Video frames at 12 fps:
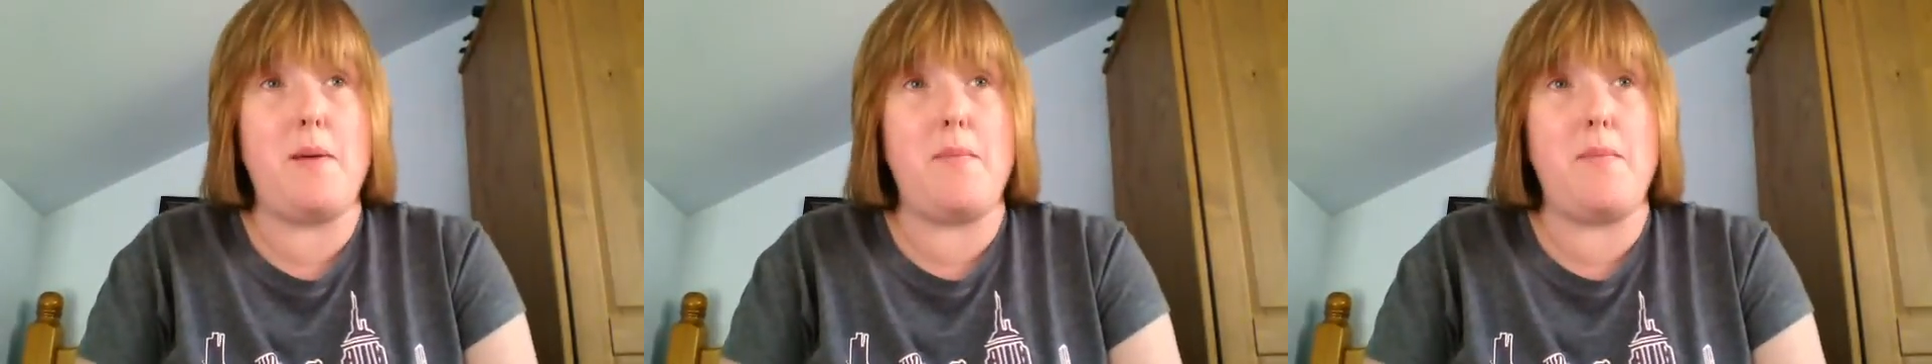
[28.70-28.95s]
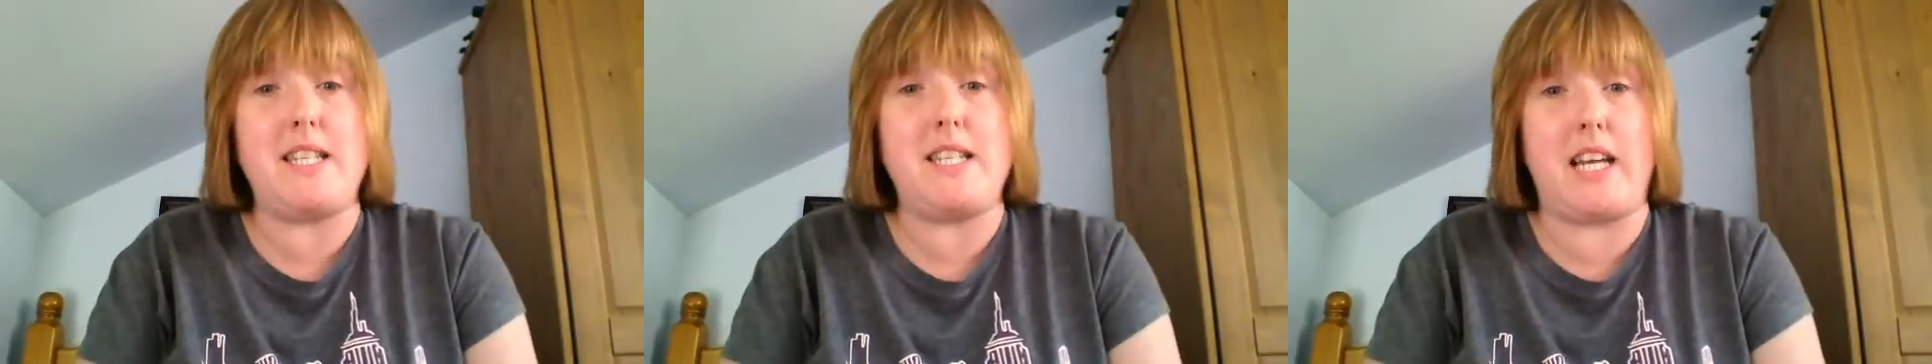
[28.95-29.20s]

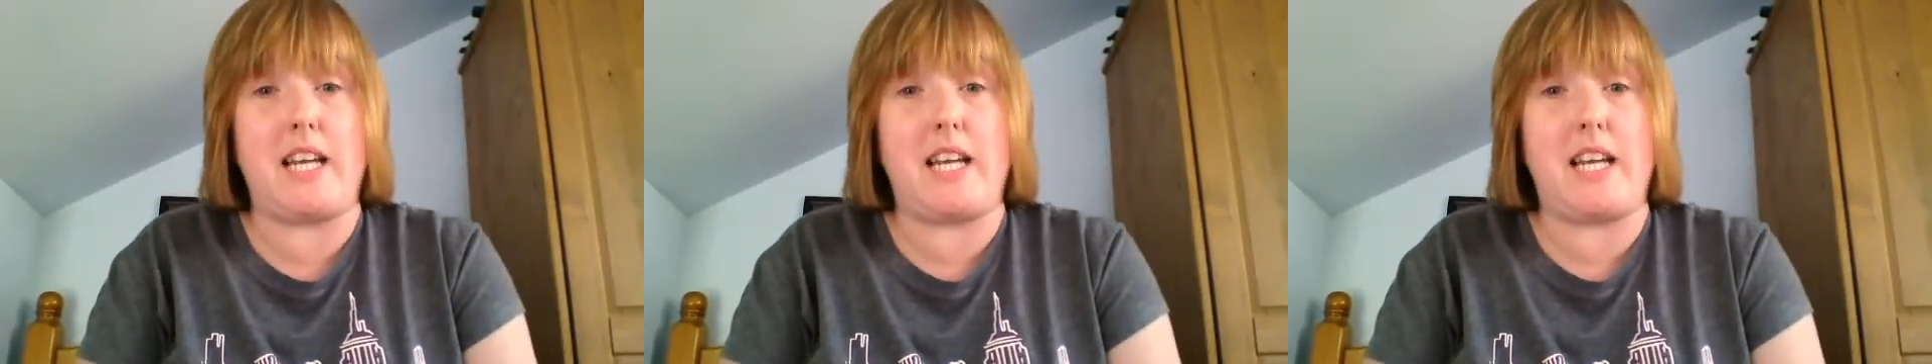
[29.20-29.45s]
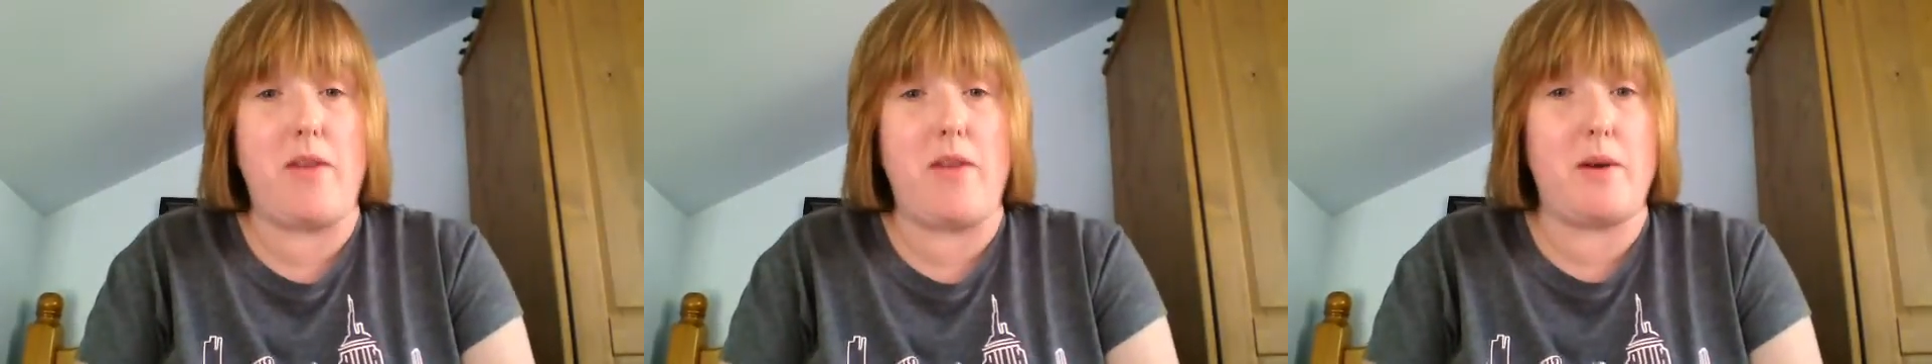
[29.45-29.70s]
Basically,
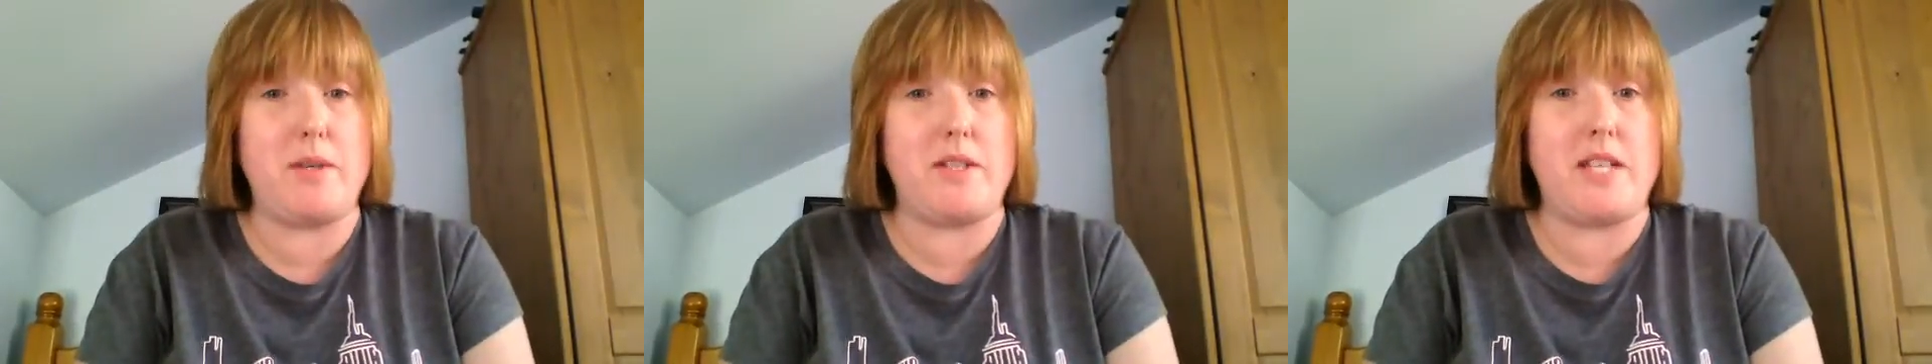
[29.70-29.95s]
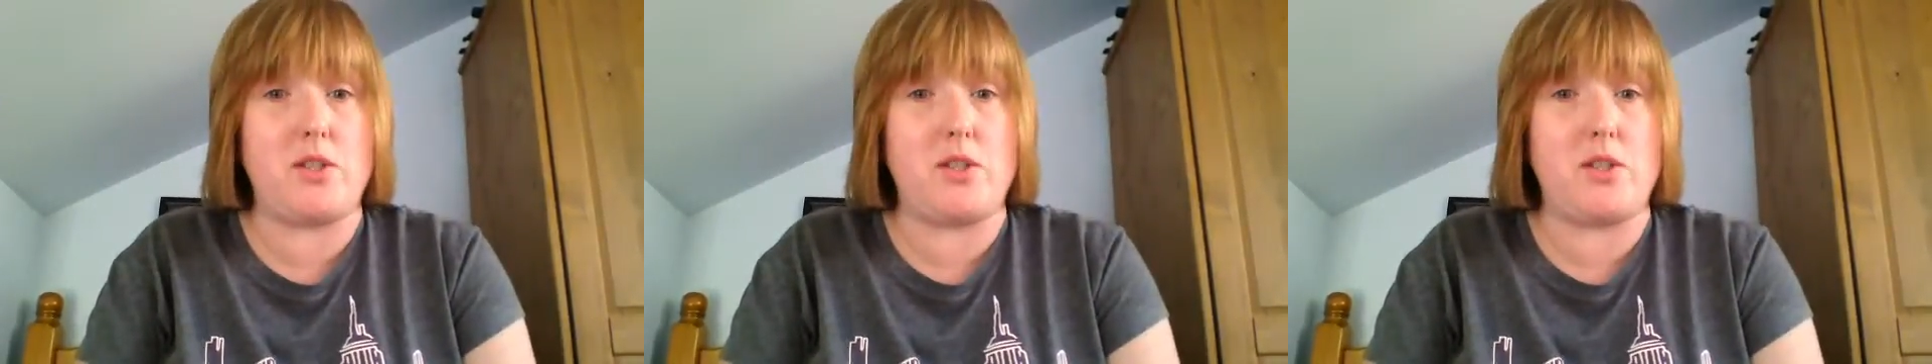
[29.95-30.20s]
how they were
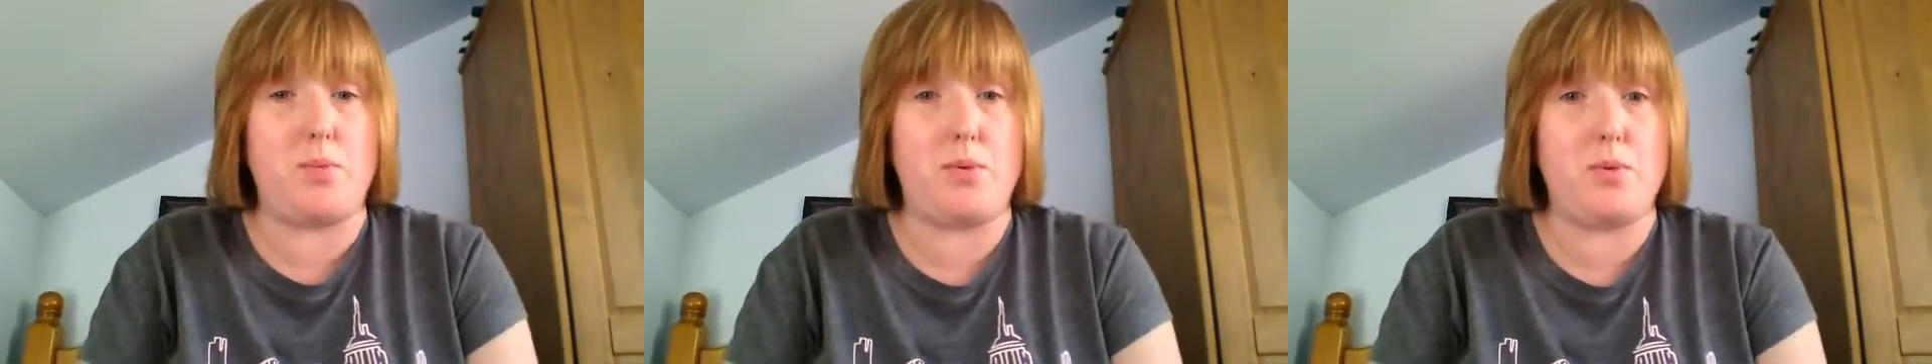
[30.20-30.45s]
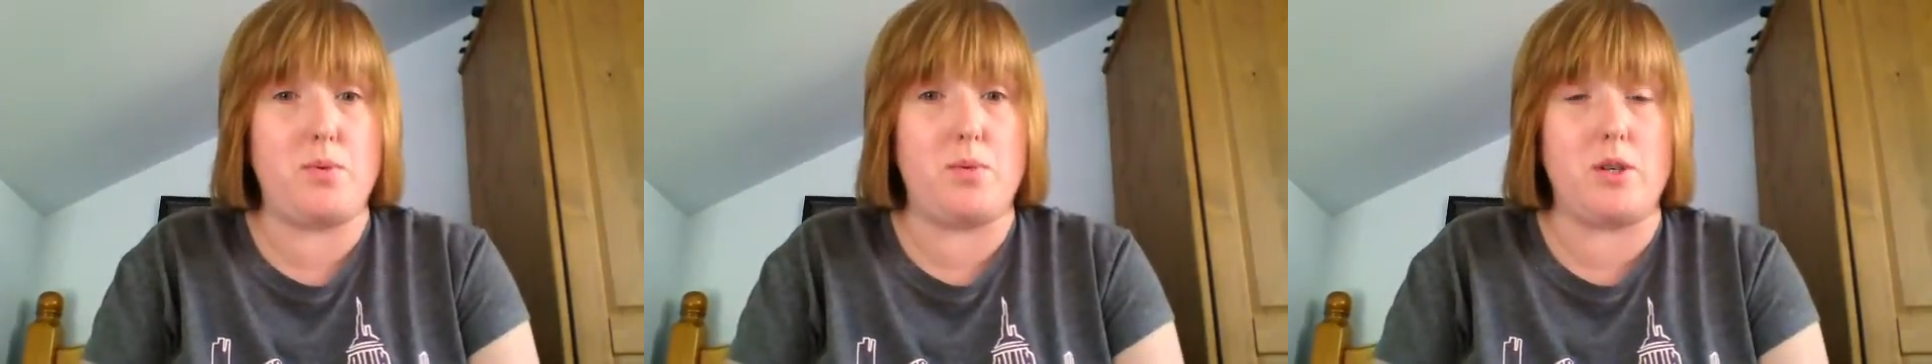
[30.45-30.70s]
set up
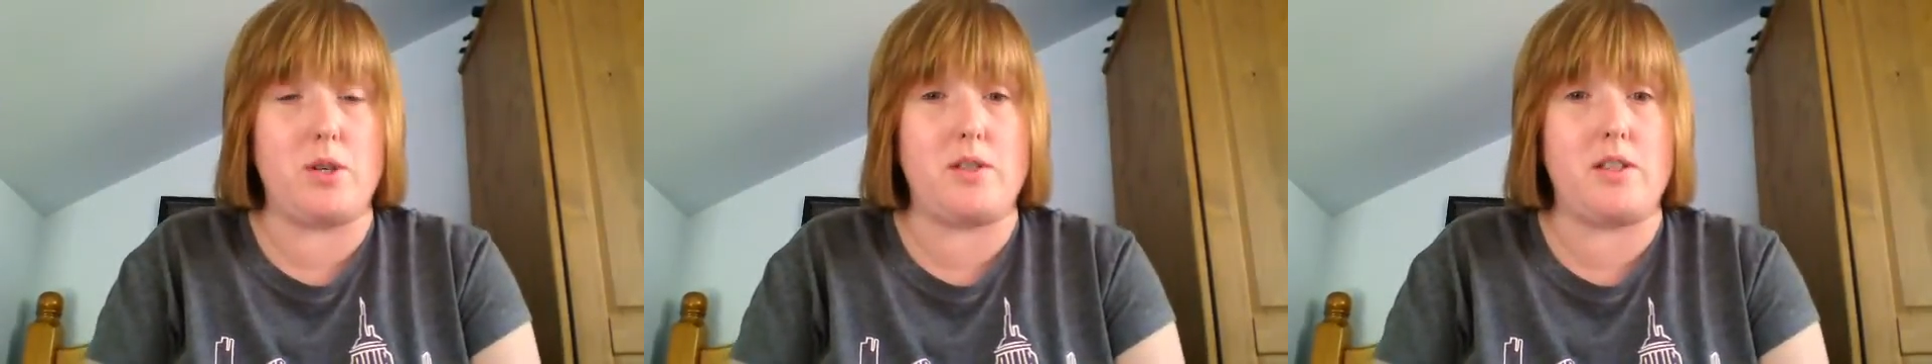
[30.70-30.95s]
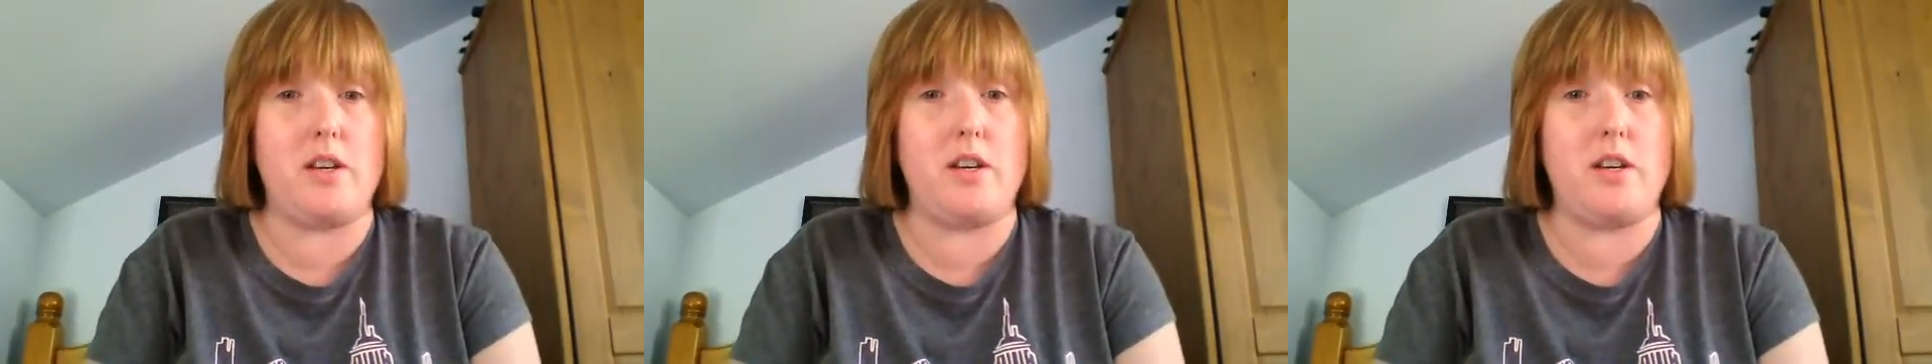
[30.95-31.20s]
was
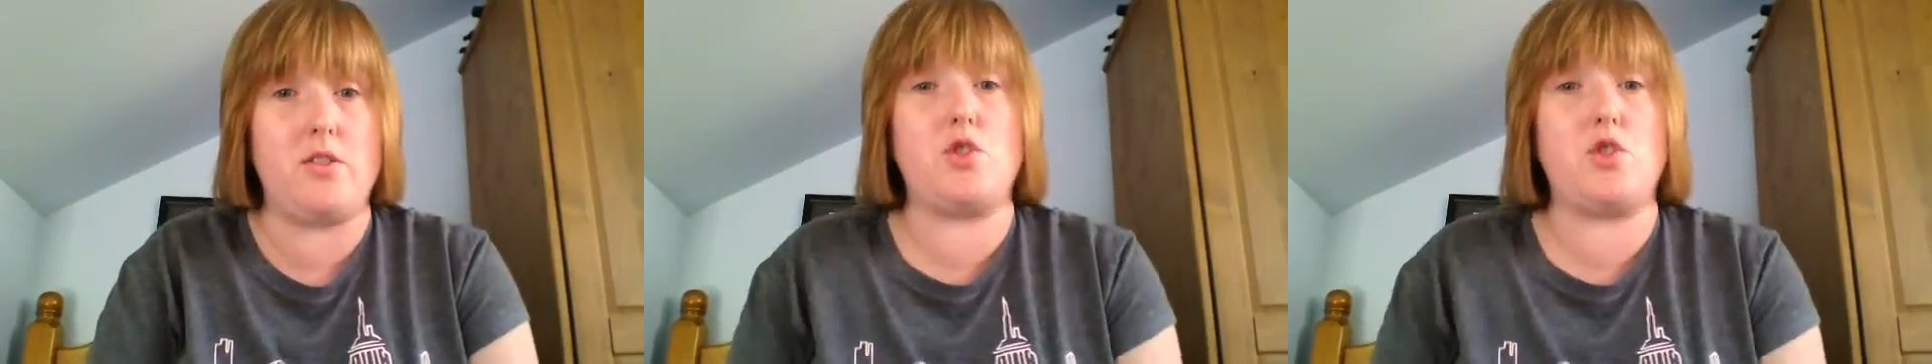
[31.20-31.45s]
that